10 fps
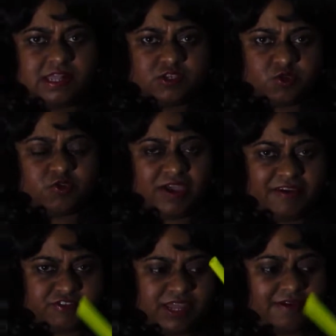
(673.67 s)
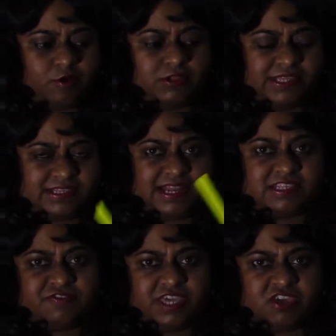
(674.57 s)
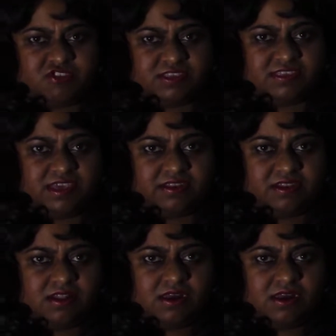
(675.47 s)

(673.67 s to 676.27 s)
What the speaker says: So you have to have all these classifications done